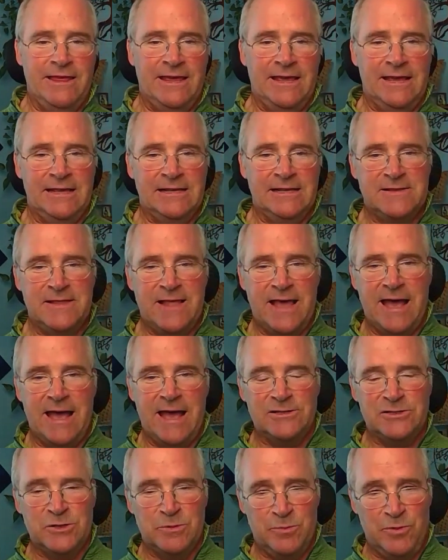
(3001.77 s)
things
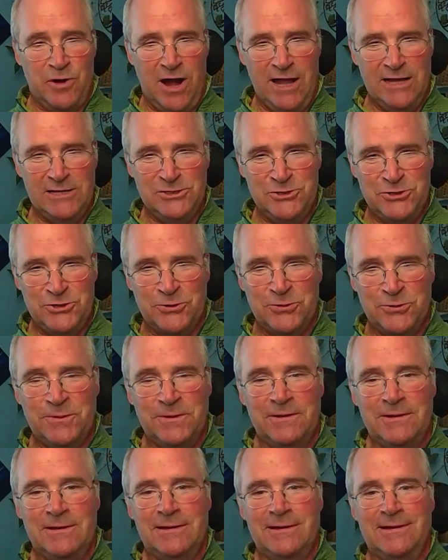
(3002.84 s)
that surprised you
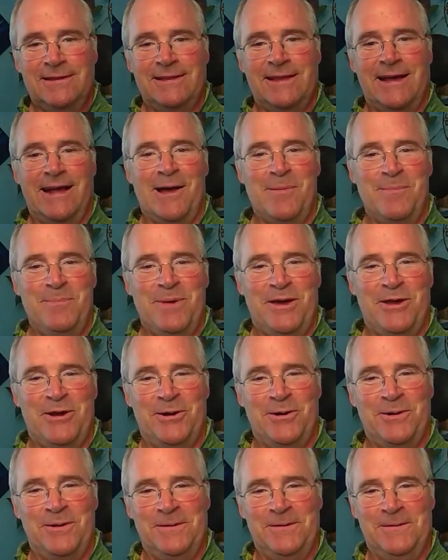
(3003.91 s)
that got
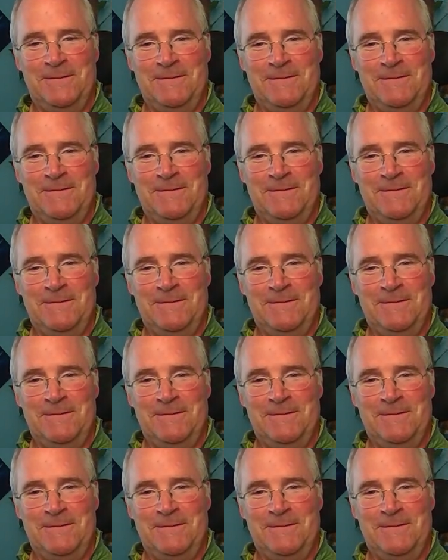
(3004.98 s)
better?